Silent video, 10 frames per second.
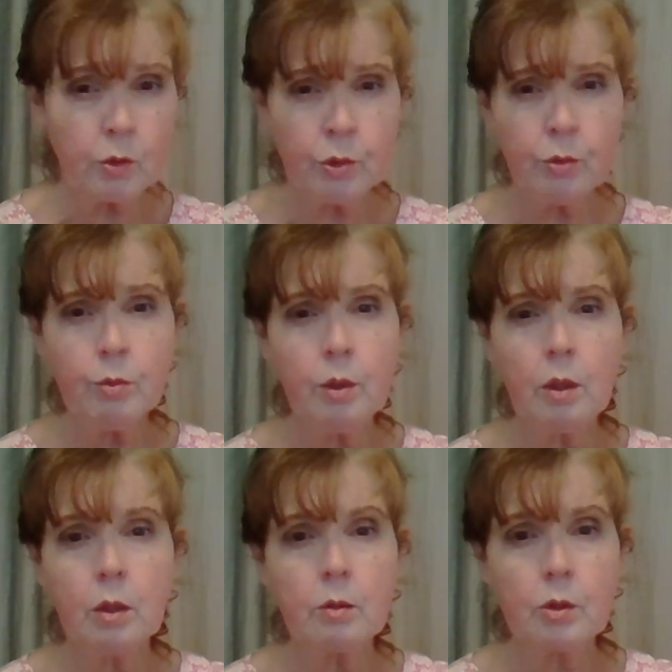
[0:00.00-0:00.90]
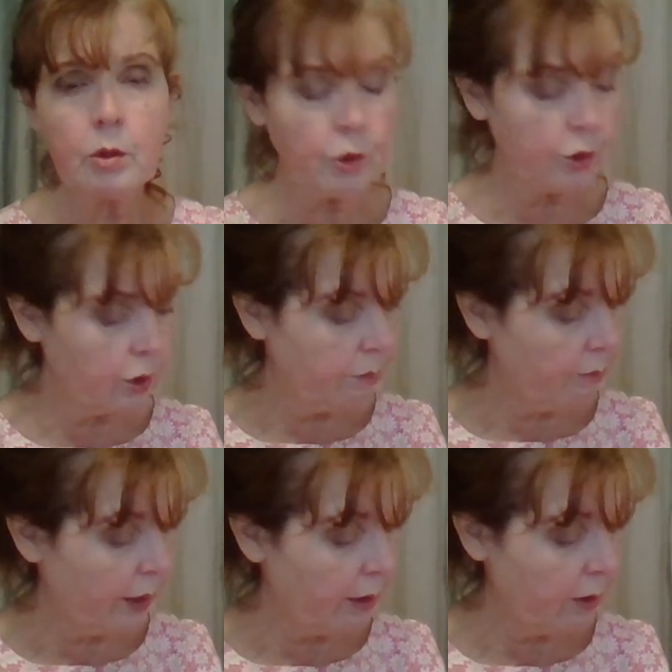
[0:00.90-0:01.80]
to uh, so that you could
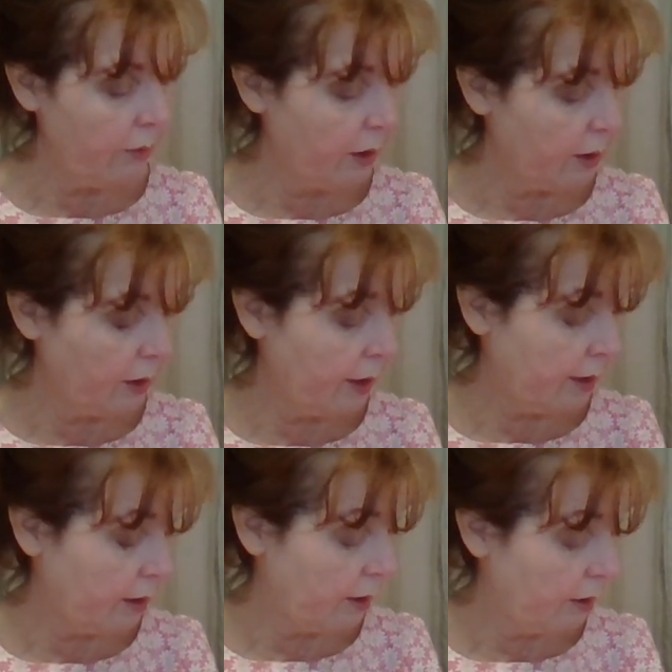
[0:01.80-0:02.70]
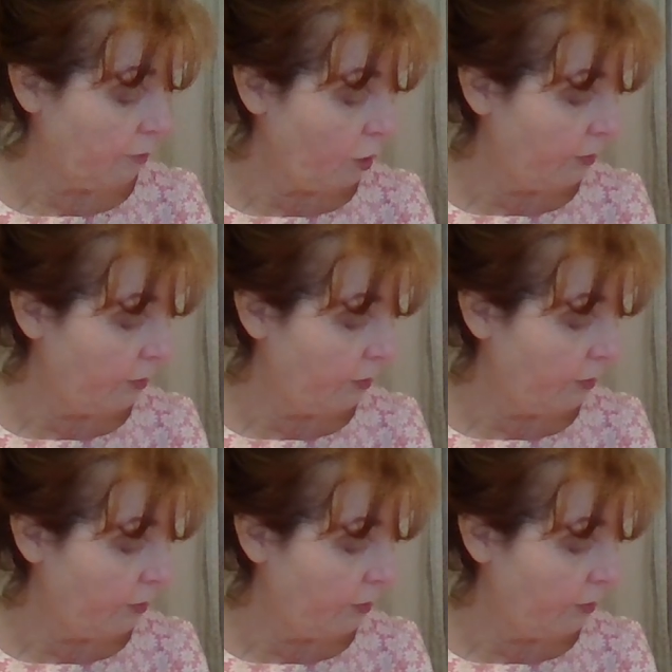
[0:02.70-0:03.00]
make them into lessons more